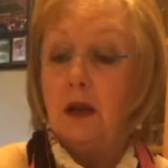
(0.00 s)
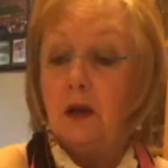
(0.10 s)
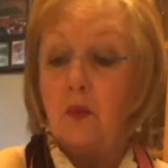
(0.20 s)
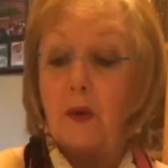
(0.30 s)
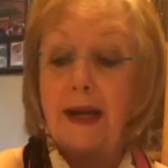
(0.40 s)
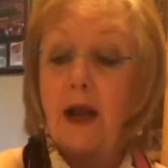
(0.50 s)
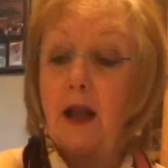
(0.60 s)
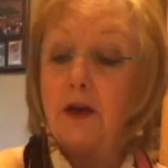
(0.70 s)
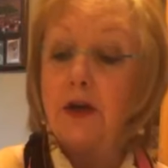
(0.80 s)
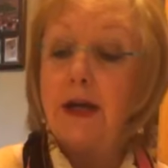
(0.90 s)
We
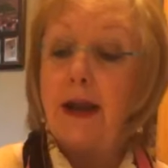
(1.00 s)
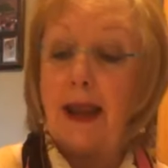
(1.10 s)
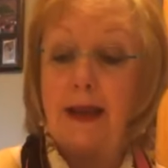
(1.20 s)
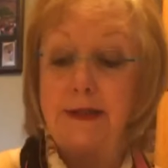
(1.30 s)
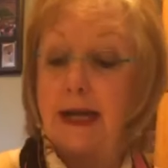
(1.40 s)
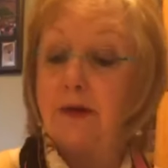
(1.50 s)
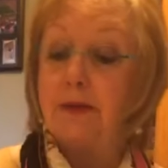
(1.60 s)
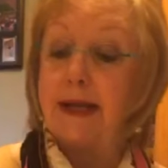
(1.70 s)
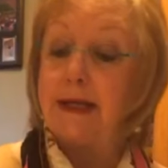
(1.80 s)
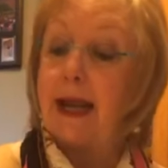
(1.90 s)
colored and
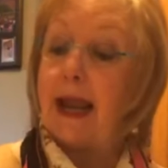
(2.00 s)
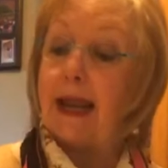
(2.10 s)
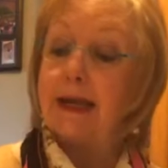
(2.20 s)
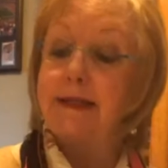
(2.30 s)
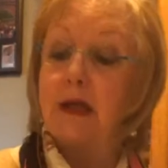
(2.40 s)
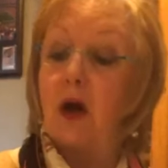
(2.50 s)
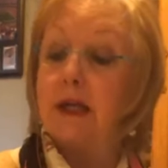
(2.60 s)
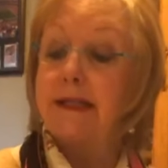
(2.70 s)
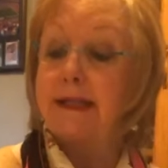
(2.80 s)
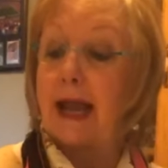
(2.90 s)
decorated eggs on
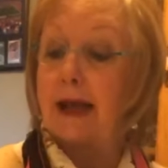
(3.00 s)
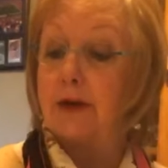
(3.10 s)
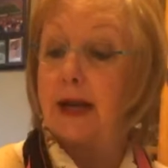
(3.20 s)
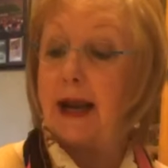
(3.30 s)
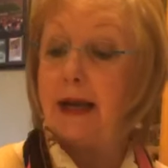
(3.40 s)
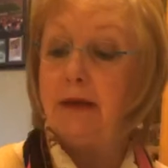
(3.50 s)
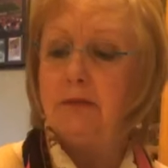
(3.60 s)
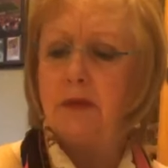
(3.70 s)
Saturday,